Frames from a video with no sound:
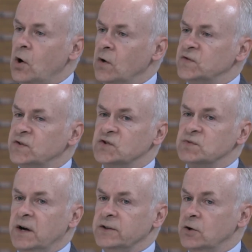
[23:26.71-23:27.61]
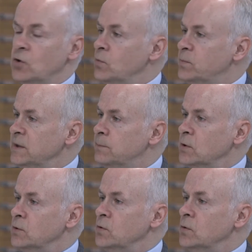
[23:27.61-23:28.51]
hostage by their own
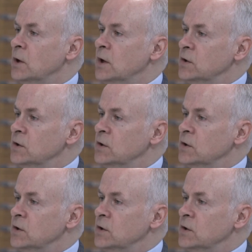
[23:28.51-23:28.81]
people who